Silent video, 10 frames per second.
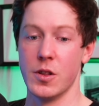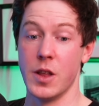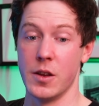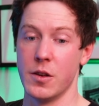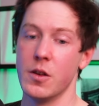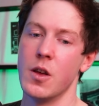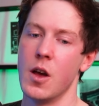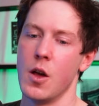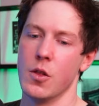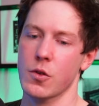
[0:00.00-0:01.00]
and then
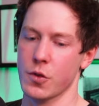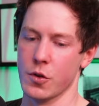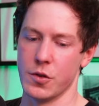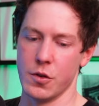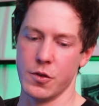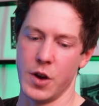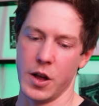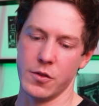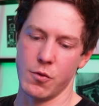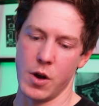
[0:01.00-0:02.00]
there's also the
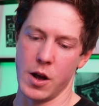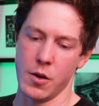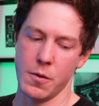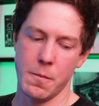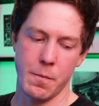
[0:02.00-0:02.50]
challenge around